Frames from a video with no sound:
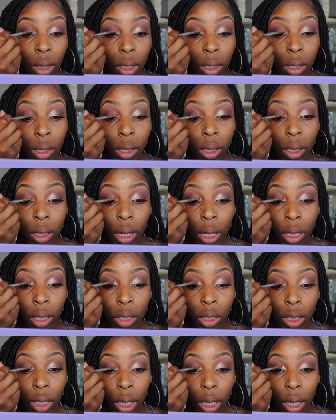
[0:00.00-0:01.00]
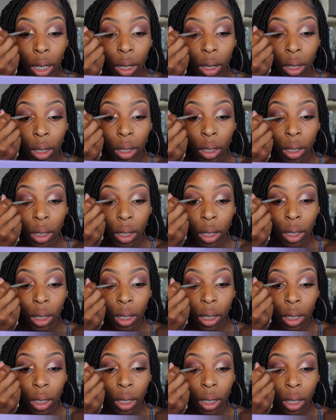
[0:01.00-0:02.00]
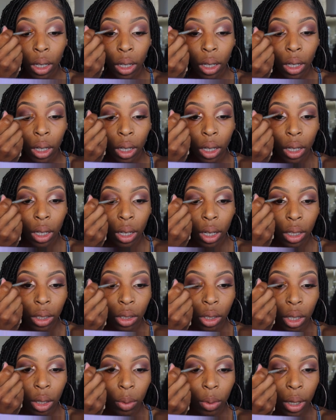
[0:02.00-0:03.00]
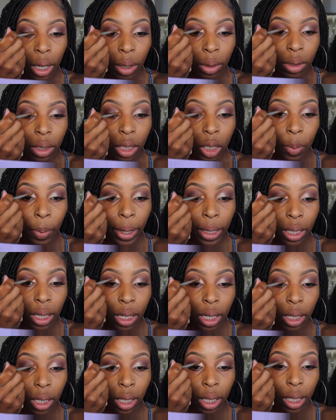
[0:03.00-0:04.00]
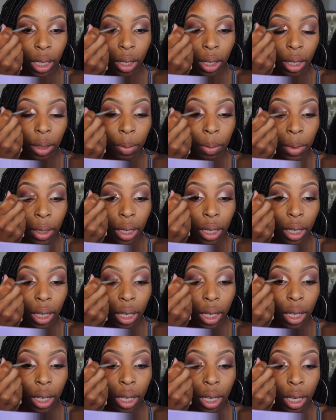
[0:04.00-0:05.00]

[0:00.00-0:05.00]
This is a nice shade. Nicer than what I was expecting to look on me.